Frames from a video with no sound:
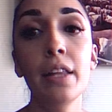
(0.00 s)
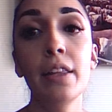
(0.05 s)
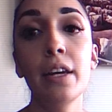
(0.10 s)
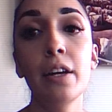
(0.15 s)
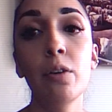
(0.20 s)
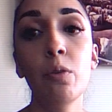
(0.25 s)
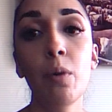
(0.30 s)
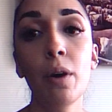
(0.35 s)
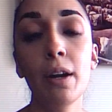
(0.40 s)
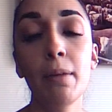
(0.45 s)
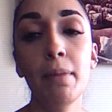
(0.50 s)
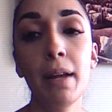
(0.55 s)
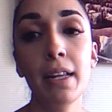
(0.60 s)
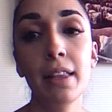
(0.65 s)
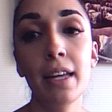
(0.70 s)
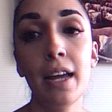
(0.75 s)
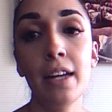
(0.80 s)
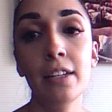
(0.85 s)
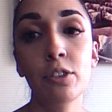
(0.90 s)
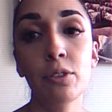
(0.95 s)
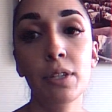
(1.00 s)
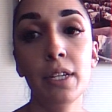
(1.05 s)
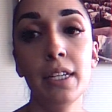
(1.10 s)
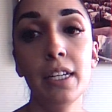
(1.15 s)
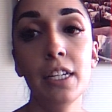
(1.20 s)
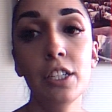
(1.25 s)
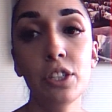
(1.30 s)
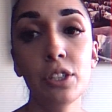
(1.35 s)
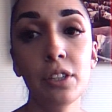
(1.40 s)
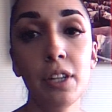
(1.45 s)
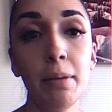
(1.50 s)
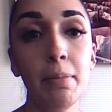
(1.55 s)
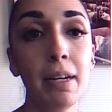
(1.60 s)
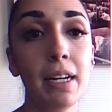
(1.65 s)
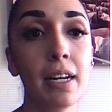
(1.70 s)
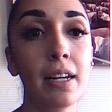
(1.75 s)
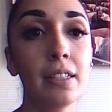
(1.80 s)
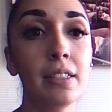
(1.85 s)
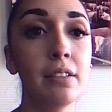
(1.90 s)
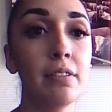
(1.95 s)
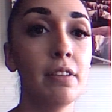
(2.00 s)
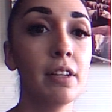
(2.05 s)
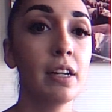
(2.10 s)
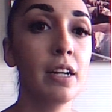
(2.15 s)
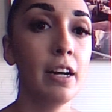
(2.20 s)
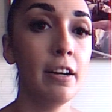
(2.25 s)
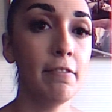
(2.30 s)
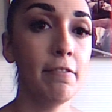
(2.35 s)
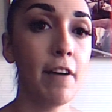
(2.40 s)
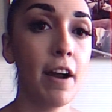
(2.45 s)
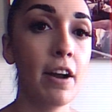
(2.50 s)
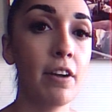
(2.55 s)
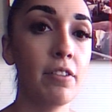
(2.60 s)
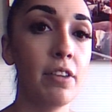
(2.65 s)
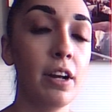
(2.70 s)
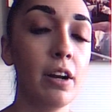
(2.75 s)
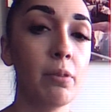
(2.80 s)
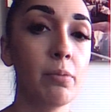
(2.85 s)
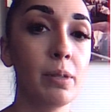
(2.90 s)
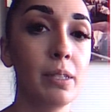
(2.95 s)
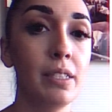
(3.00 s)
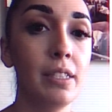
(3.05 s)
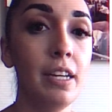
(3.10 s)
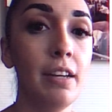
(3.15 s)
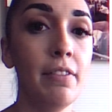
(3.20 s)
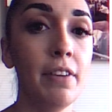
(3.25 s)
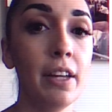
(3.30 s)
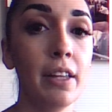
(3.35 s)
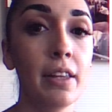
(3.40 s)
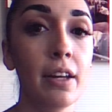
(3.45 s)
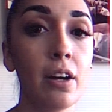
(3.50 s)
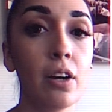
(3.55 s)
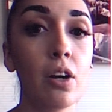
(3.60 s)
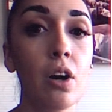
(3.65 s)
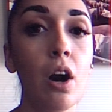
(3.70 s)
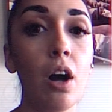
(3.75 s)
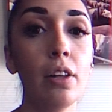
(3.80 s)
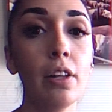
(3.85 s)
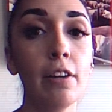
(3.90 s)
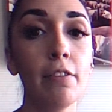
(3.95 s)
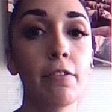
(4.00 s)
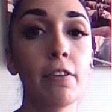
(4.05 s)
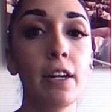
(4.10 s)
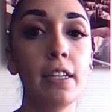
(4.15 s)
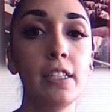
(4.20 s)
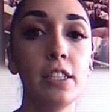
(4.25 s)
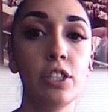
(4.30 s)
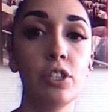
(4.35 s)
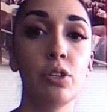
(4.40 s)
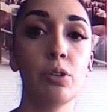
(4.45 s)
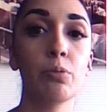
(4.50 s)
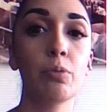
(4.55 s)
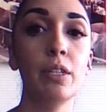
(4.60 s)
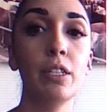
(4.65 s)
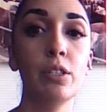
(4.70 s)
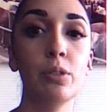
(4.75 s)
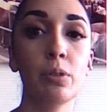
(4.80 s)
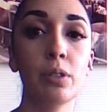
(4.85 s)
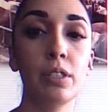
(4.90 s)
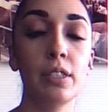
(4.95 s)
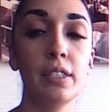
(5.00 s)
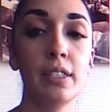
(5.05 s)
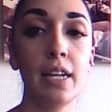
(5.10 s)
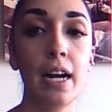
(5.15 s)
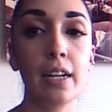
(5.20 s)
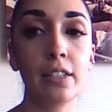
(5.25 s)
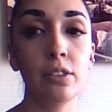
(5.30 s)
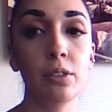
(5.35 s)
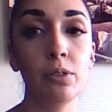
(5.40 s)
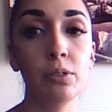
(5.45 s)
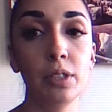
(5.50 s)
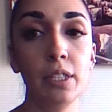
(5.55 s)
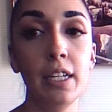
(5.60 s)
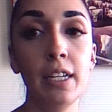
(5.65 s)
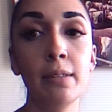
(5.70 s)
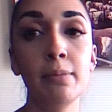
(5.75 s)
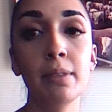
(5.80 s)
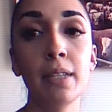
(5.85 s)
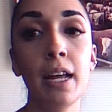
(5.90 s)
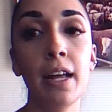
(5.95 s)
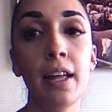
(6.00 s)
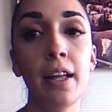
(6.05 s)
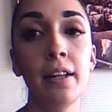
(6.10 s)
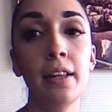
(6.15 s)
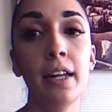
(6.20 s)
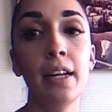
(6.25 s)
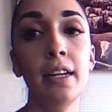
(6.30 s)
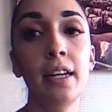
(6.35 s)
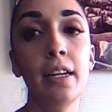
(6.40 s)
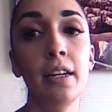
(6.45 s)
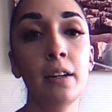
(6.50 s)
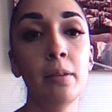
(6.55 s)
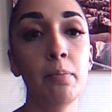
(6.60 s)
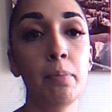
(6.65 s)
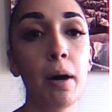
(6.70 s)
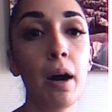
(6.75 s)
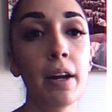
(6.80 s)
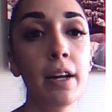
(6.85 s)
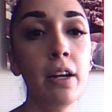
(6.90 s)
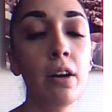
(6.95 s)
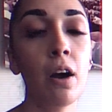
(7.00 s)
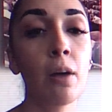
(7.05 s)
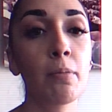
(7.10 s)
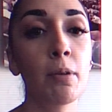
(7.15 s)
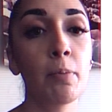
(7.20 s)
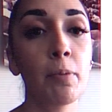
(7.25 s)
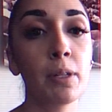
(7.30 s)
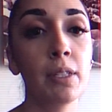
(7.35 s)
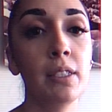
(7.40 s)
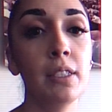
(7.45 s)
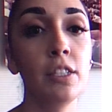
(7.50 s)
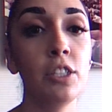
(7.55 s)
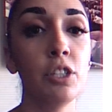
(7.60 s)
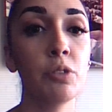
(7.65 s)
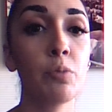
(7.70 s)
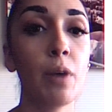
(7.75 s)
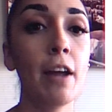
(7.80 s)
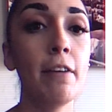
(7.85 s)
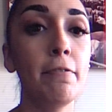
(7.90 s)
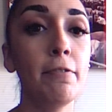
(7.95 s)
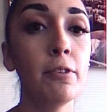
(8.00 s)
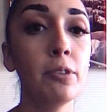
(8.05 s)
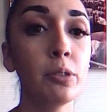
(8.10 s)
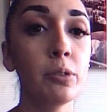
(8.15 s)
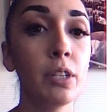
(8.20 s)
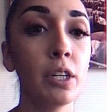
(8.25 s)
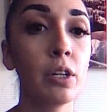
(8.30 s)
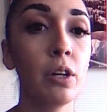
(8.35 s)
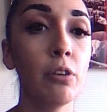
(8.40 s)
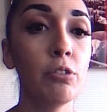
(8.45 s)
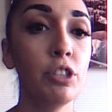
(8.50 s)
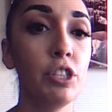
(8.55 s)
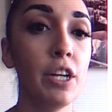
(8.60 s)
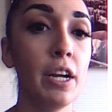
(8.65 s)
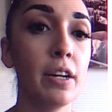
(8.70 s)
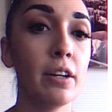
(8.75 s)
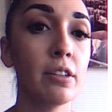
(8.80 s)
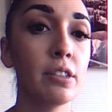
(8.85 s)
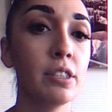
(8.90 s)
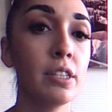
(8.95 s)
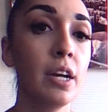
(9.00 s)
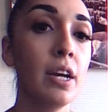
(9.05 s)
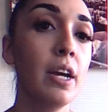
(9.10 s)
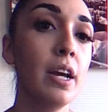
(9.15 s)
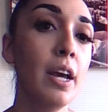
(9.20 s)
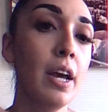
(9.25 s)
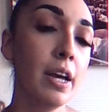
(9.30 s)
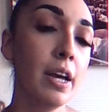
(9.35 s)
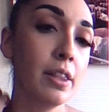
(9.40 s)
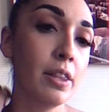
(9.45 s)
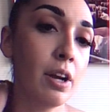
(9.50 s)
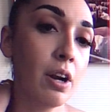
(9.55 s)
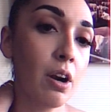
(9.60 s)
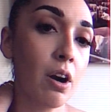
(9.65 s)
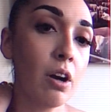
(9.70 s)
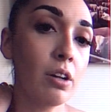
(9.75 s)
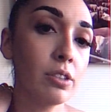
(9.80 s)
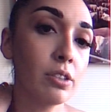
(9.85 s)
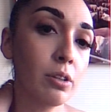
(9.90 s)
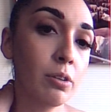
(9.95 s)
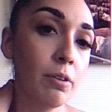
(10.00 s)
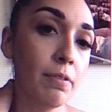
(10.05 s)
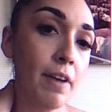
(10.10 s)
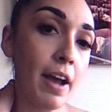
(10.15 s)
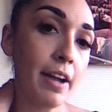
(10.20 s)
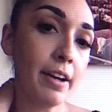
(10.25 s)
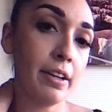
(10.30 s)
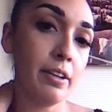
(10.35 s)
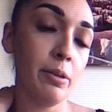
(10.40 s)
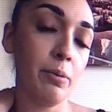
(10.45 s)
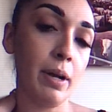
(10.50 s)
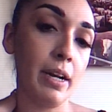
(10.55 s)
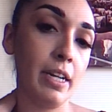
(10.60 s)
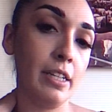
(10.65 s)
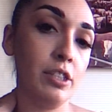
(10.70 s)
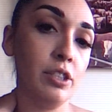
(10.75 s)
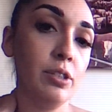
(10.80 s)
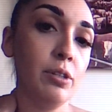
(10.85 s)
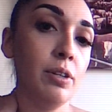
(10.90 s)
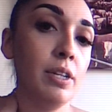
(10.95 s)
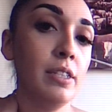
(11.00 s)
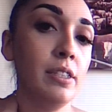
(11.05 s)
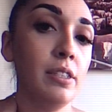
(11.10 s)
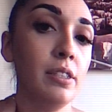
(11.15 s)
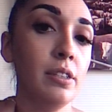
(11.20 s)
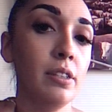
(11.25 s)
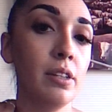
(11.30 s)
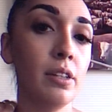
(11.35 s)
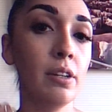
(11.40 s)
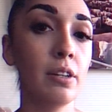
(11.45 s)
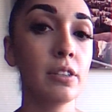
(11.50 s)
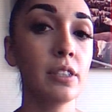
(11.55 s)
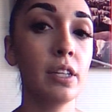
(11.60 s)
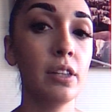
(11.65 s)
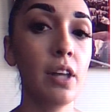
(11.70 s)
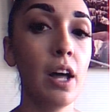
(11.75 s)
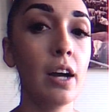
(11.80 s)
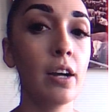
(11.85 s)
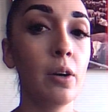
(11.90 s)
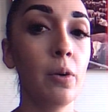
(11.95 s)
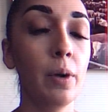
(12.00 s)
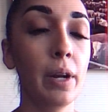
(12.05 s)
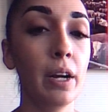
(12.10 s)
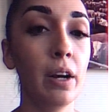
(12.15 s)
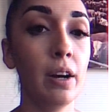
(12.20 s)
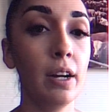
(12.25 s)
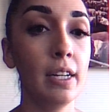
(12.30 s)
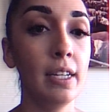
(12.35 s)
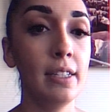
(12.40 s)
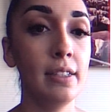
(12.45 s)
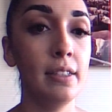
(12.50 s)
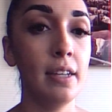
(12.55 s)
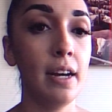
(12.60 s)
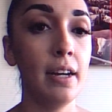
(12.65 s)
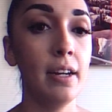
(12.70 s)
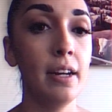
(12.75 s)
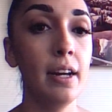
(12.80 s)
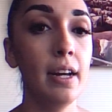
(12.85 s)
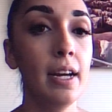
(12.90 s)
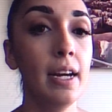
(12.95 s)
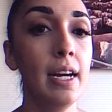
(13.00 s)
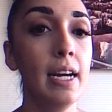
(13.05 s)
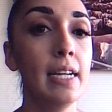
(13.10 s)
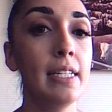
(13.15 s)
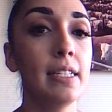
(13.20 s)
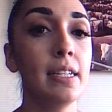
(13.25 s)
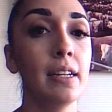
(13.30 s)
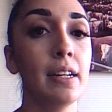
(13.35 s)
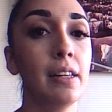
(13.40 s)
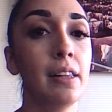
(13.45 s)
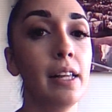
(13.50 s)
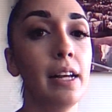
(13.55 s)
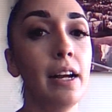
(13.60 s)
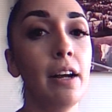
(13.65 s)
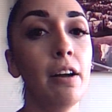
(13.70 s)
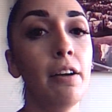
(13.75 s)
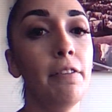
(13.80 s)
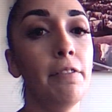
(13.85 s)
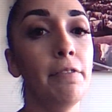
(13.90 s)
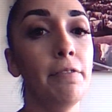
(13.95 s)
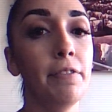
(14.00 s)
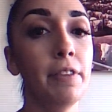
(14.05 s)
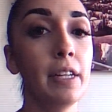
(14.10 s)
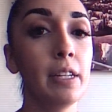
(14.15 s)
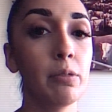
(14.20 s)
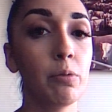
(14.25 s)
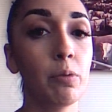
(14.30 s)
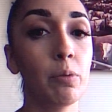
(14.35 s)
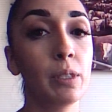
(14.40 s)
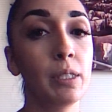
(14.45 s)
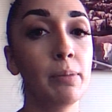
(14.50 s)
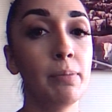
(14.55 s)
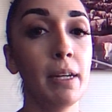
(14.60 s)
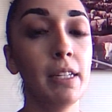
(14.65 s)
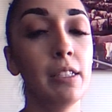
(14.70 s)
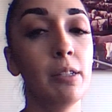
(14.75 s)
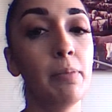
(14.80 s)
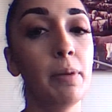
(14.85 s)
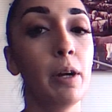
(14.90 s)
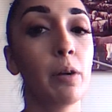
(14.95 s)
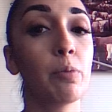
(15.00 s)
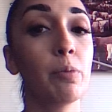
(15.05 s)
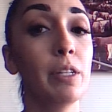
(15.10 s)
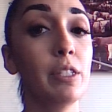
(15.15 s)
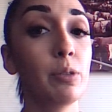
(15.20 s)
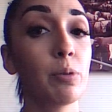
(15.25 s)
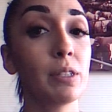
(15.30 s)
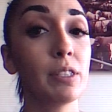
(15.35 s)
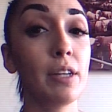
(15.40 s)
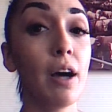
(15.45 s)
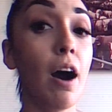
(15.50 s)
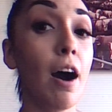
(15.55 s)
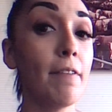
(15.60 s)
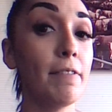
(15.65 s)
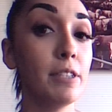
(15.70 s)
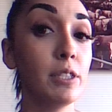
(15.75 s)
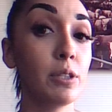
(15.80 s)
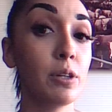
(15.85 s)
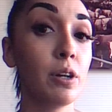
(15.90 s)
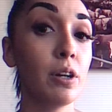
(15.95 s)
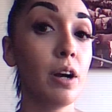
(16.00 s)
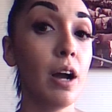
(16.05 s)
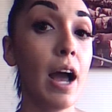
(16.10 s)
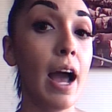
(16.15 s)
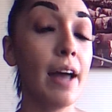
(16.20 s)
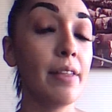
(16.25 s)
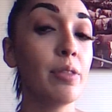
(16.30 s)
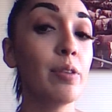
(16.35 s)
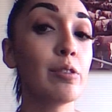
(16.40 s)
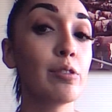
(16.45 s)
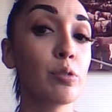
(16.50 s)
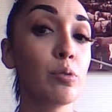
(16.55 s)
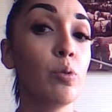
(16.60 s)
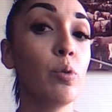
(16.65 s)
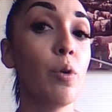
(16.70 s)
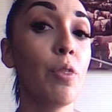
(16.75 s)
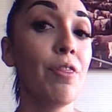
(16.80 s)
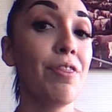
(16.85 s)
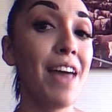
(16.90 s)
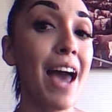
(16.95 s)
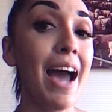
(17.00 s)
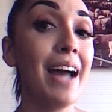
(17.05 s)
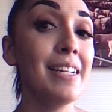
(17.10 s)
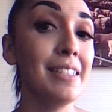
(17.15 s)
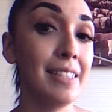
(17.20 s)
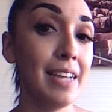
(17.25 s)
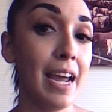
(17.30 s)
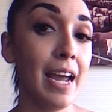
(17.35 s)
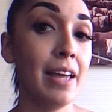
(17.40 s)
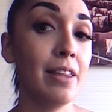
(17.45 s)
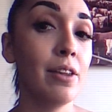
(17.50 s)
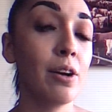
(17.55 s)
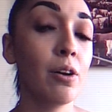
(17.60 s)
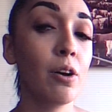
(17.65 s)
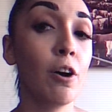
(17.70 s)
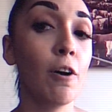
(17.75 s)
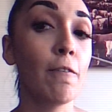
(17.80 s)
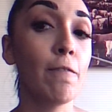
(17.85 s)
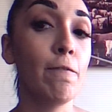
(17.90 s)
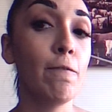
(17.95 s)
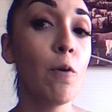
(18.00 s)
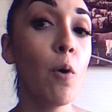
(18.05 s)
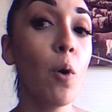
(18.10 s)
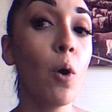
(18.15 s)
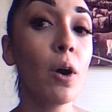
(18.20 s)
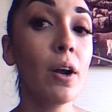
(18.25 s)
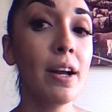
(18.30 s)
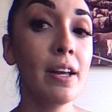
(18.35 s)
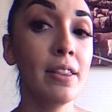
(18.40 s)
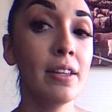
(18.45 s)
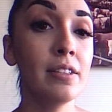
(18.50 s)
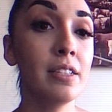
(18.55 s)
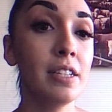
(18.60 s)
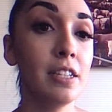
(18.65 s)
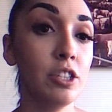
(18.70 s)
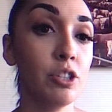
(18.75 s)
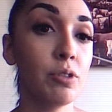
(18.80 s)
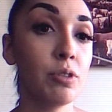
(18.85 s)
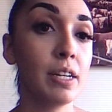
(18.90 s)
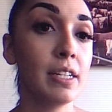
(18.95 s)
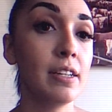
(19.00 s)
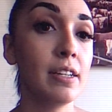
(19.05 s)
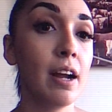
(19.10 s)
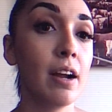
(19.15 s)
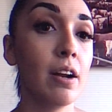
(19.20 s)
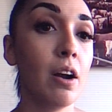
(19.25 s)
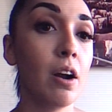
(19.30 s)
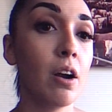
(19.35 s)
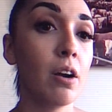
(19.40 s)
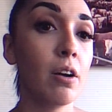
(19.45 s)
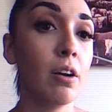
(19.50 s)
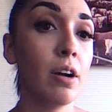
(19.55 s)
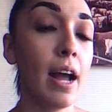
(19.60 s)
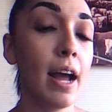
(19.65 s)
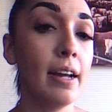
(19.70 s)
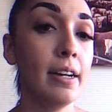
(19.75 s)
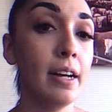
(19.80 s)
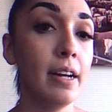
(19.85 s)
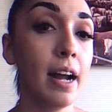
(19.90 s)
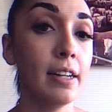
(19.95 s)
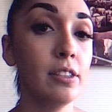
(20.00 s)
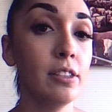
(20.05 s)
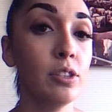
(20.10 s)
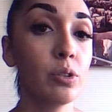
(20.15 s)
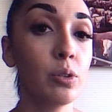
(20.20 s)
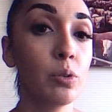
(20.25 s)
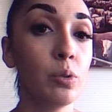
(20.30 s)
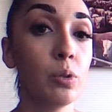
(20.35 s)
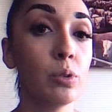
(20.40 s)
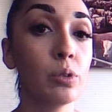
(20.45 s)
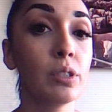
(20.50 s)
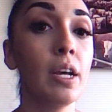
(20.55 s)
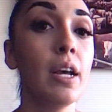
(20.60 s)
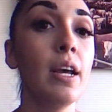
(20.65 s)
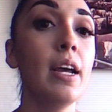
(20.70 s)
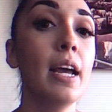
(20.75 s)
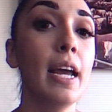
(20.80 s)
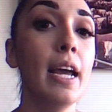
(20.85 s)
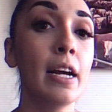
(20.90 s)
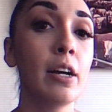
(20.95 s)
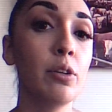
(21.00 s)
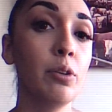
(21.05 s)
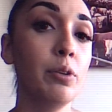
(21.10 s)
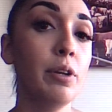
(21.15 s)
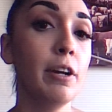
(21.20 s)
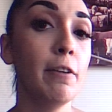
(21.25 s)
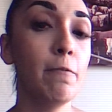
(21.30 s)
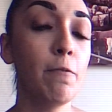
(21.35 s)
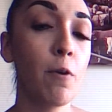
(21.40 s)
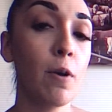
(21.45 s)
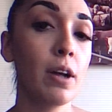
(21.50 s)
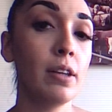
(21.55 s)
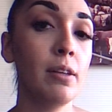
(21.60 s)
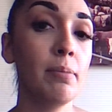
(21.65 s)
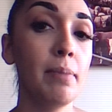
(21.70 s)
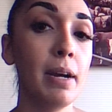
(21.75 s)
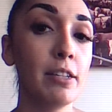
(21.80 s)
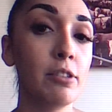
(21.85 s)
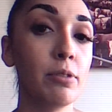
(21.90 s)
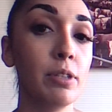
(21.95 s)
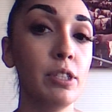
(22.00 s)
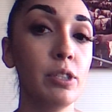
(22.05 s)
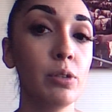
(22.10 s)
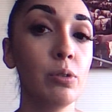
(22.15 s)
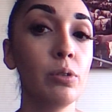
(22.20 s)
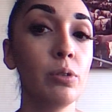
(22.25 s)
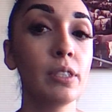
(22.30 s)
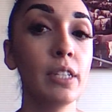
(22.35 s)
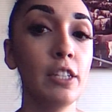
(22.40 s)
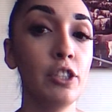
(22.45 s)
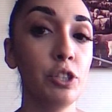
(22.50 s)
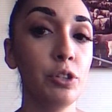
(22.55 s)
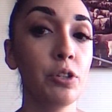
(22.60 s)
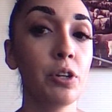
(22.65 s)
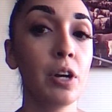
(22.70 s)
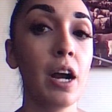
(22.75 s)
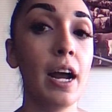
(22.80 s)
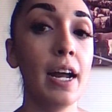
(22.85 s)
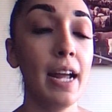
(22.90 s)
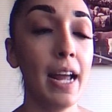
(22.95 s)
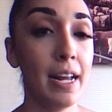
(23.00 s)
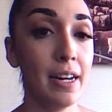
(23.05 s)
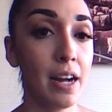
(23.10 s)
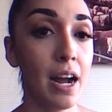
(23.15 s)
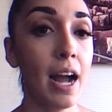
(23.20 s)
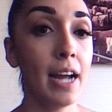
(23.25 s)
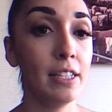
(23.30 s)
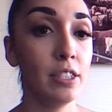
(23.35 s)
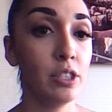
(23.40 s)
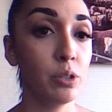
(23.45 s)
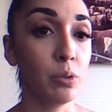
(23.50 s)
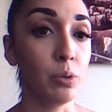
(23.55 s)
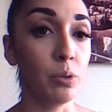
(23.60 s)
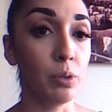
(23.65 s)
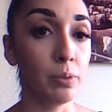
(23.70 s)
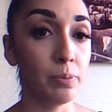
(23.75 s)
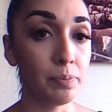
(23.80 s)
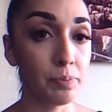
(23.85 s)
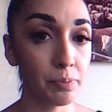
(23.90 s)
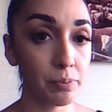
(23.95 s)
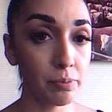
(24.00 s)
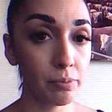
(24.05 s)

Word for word: They don't want to make the entry initially because of the gunfire they are receiving. They're calling for additional resources, tactical teams, and they needed body armor, precision rifles, negotiators. They're also evacuating students. There's a lot going on, he said. It's unclear if there was meant to be a resource officer at the school that day. There are four in the district that are at nine schools, including four elementary elementary schools, a junior high, and a high school.